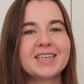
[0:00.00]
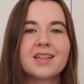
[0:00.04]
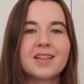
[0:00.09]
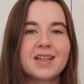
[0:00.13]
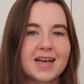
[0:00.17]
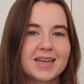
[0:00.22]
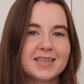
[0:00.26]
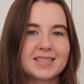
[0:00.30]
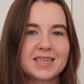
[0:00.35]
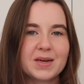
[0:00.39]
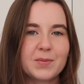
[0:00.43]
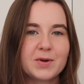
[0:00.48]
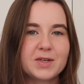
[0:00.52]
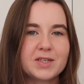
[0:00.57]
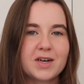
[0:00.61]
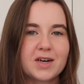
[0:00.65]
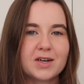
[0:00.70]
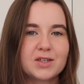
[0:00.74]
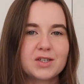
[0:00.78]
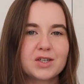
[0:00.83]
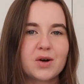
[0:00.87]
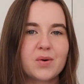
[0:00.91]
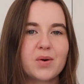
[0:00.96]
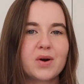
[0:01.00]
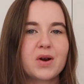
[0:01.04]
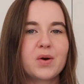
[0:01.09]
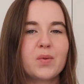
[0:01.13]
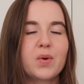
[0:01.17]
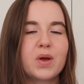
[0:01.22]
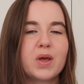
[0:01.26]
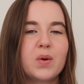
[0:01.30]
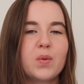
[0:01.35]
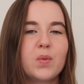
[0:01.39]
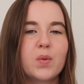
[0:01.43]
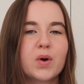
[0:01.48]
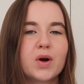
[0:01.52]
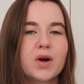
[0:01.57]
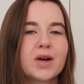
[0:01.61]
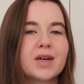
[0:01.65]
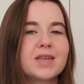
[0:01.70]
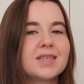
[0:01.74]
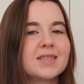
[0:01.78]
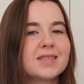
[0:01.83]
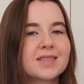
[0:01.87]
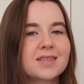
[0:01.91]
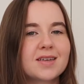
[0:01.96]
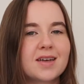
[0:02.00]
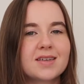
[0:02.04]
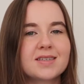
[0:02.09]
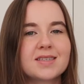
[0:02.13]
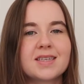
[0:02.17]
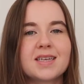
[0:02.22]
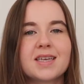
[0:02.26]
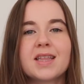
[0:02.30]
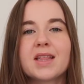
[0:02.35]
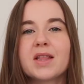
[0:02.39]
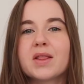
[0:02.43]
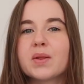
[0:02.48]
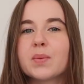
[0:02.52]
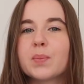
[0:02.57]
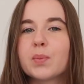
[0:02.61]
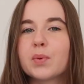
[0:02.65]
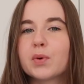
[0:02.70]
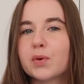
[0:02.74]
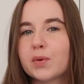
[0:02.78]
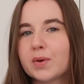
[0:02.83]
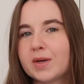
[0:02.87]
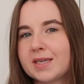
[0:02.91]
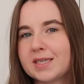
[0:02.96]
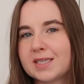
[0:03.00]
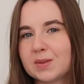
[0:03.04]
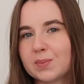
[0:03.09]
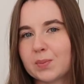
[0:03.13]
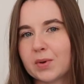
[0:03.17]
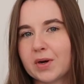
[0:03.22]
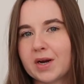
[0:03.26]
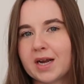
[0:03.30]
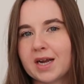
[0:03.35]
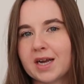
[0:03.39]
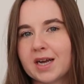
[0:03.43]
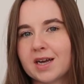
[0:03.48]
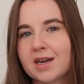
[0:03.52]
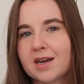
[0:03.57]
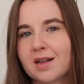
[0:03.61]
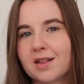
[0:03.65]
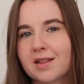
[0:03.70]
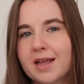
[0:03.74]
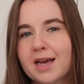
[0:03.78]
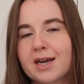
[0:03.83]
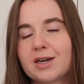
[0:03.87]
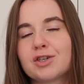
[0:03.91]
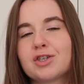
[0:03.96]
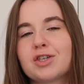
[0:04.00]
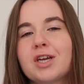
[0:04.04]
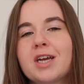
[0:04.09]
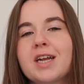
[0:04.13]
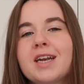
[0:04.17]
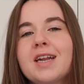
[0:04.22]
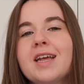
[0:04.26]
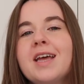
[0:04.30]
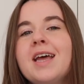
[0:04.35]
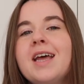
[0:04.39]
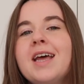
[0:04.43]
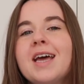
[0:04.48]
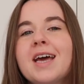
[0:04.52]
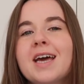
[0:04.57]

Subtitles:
The last time we talked Dôen, we were discussing the pre-spring collection,